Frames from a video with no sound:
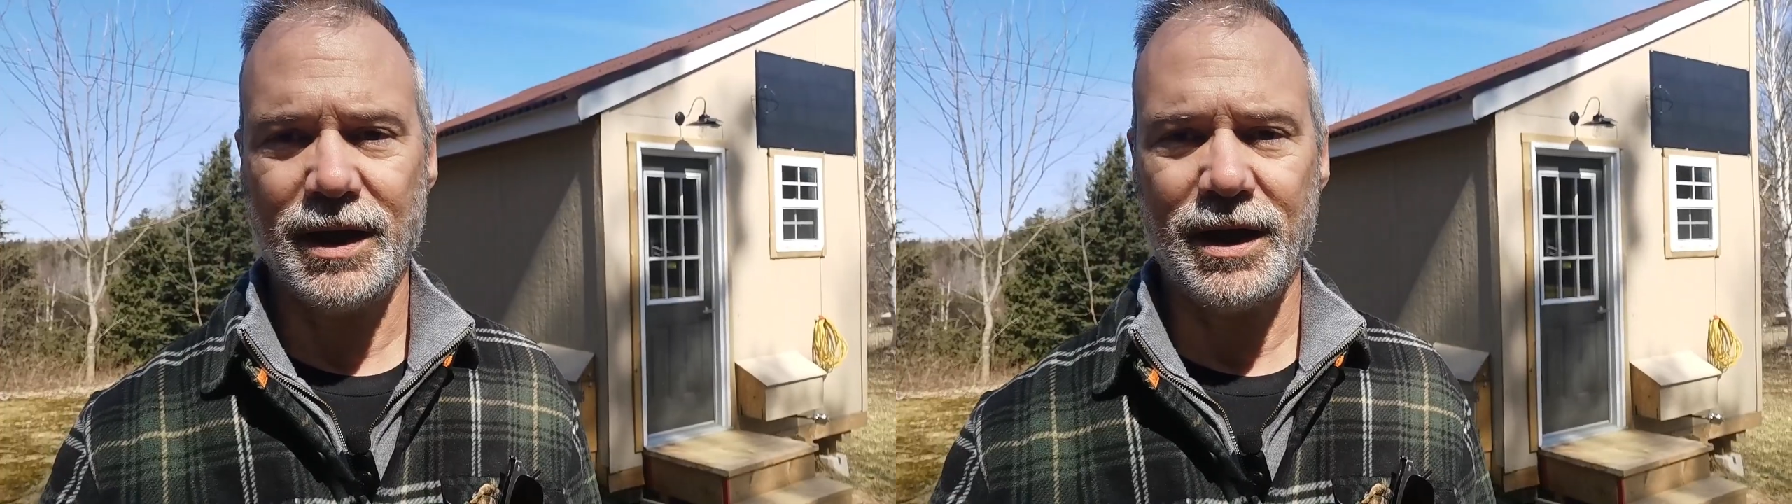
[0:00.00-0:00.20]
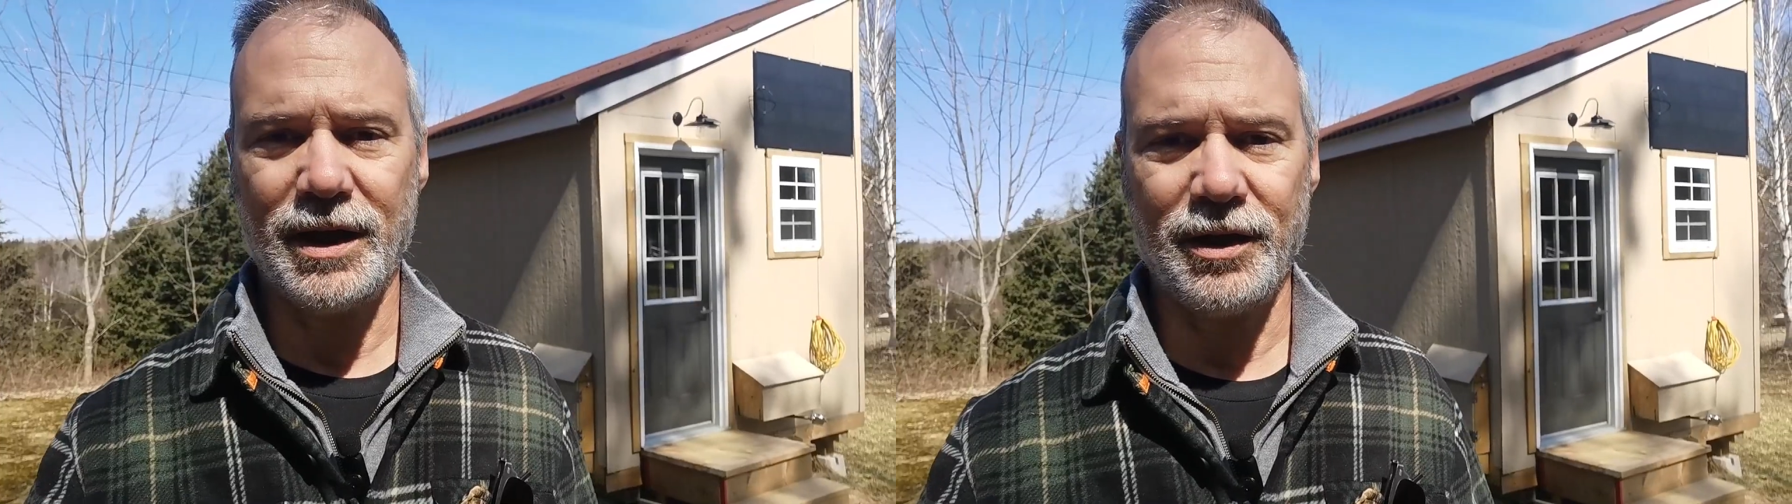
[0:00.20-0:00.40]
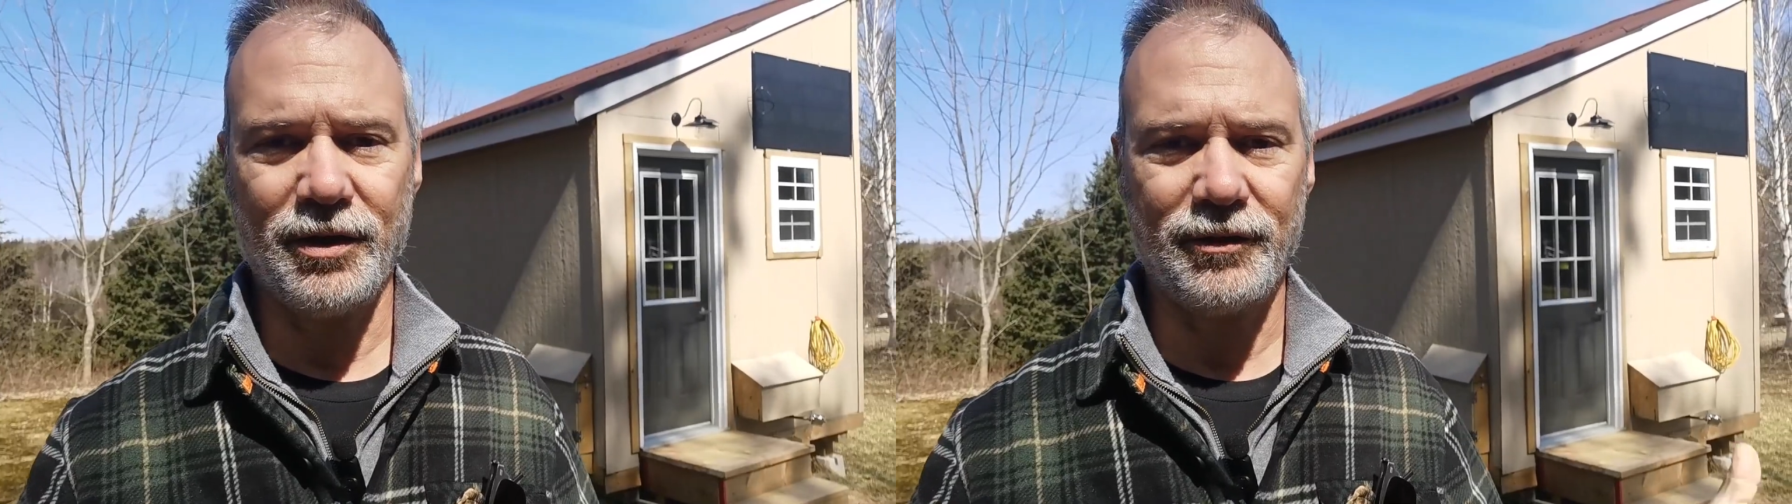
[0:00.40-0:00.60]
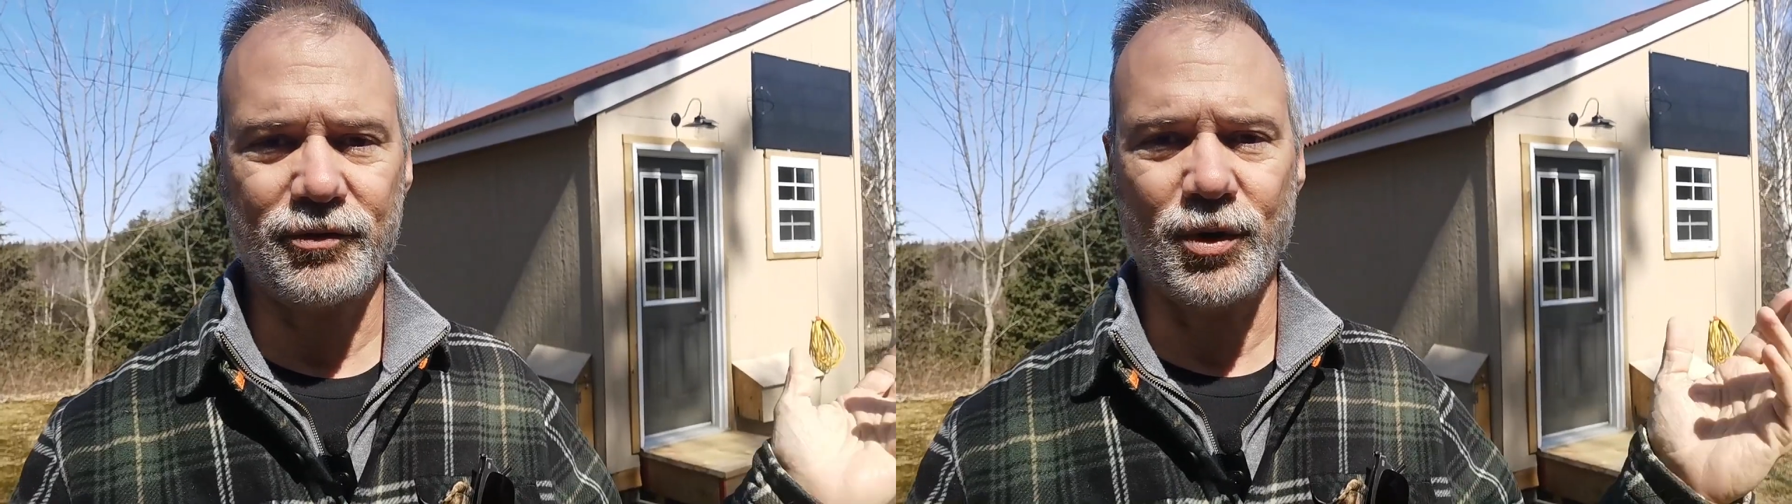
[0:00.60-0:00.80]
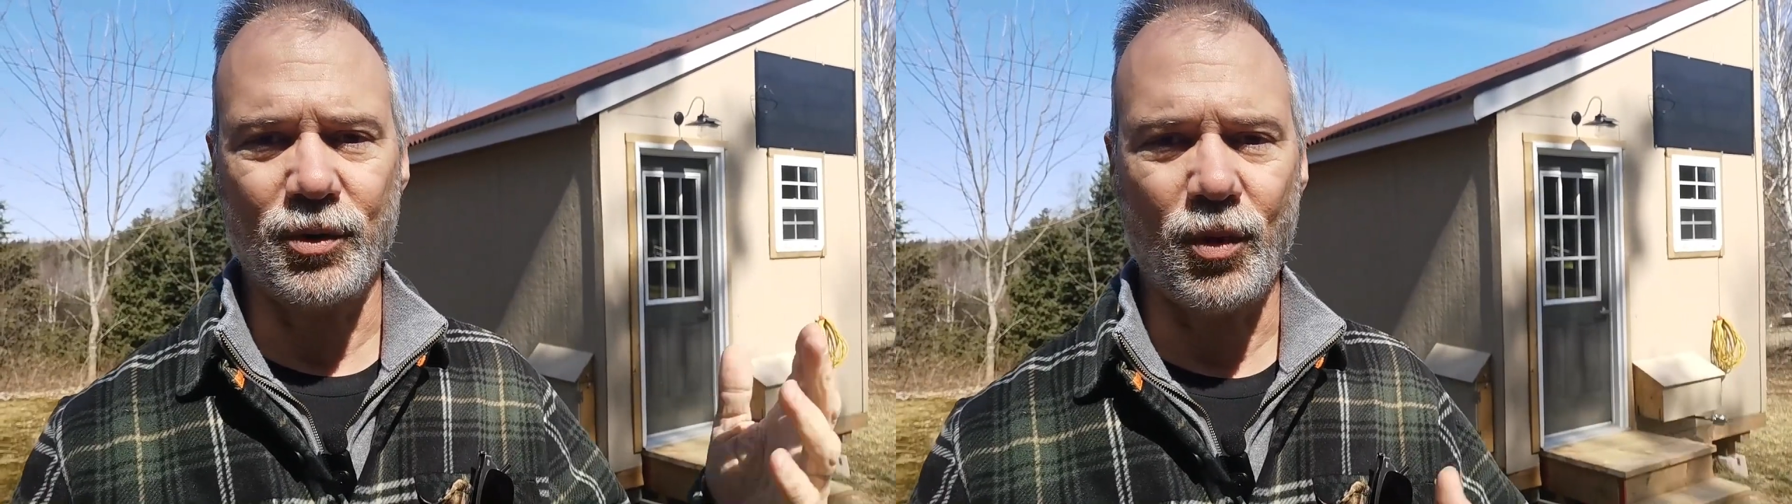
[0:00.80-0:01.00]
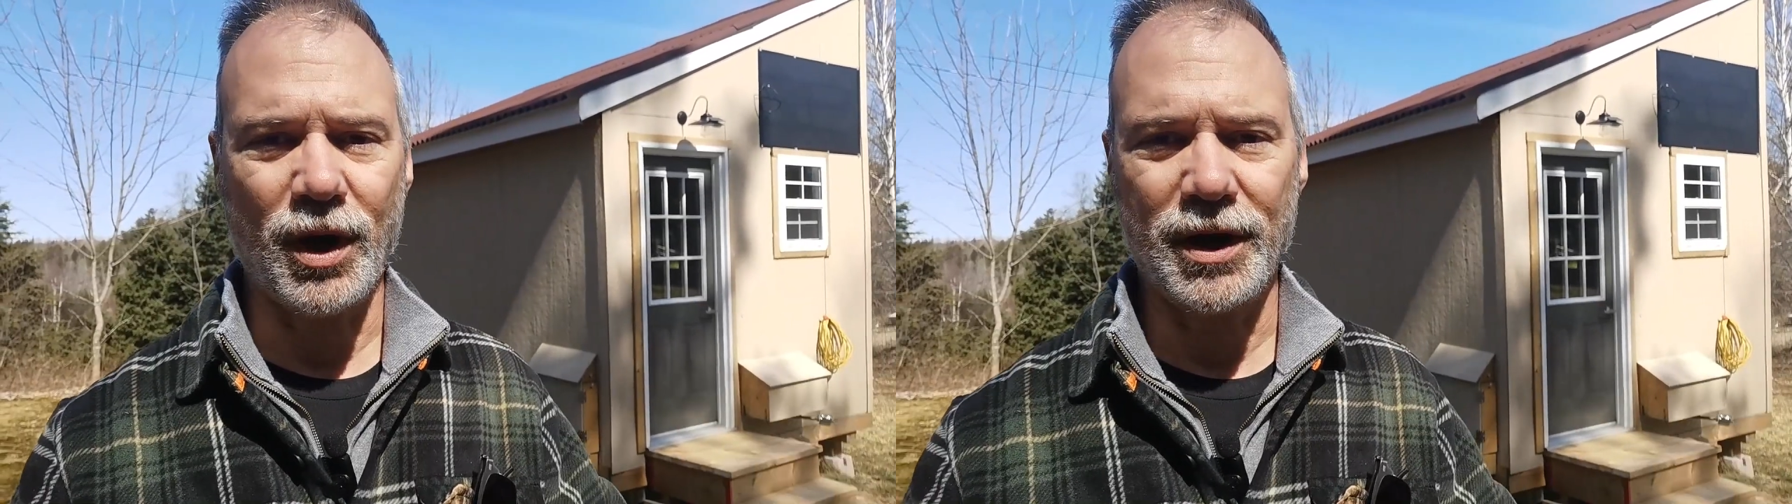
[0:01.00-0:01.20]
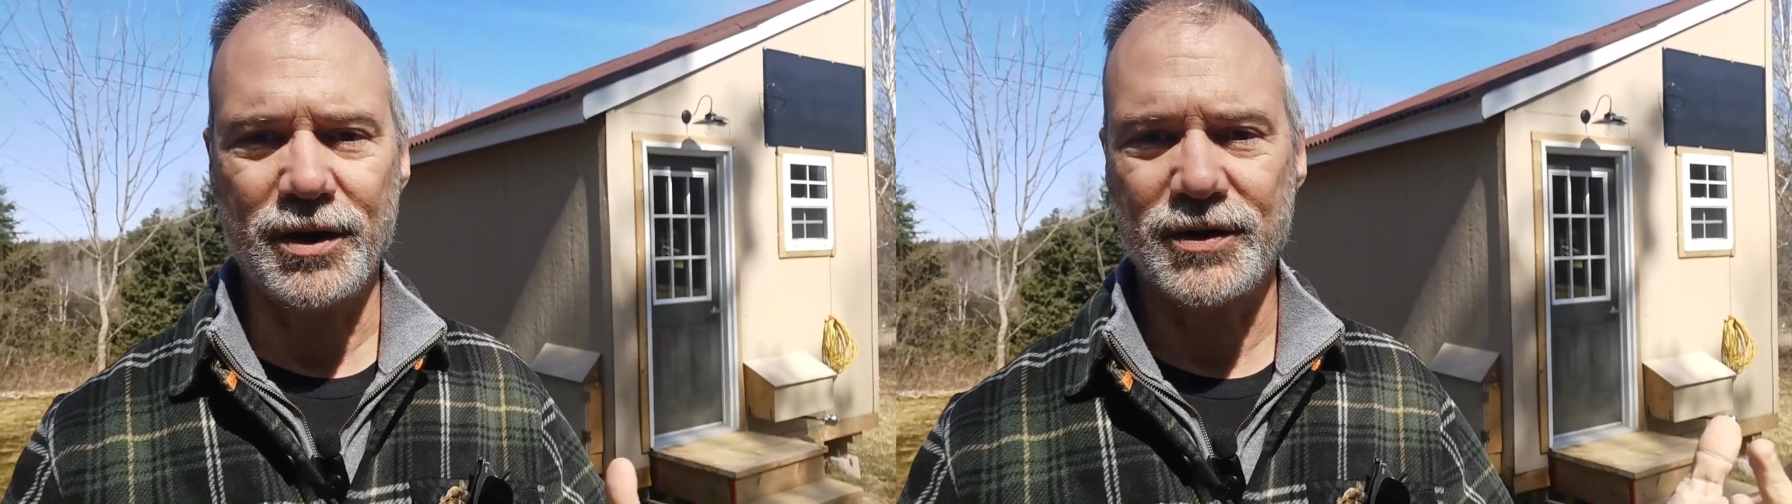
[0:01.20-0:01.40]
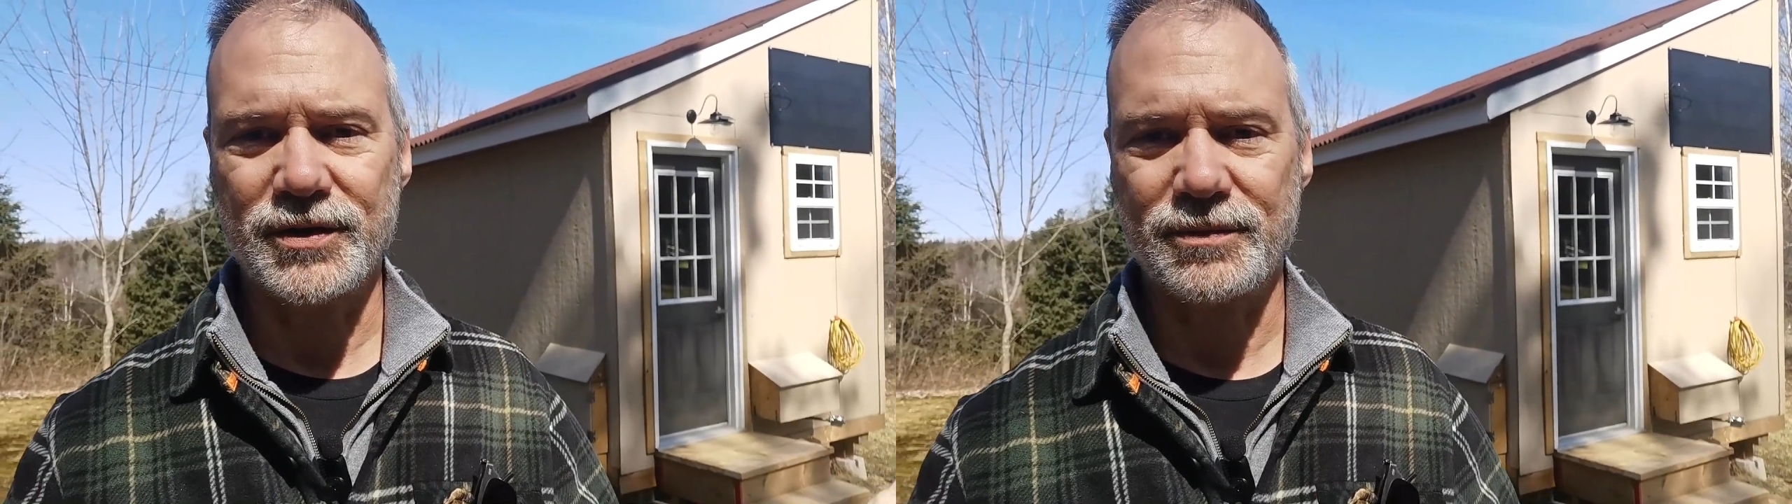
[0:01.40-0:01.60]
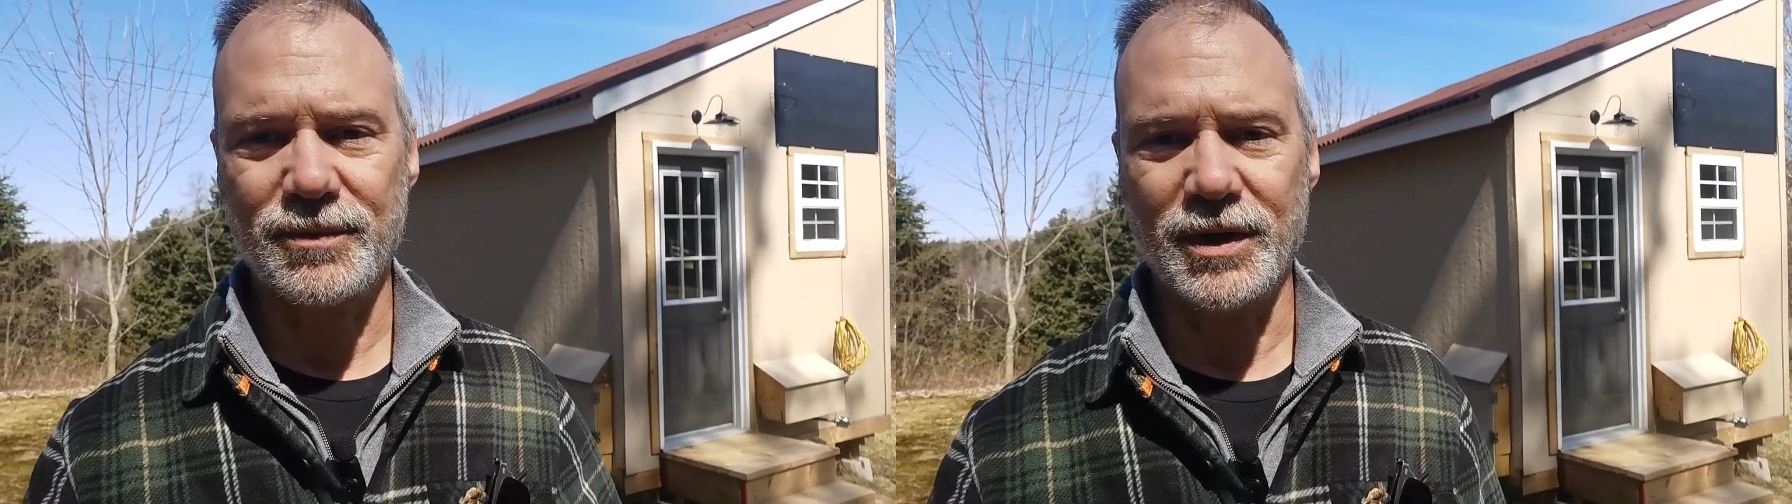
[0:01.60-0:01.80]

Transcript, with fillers: And I don't have to run wires,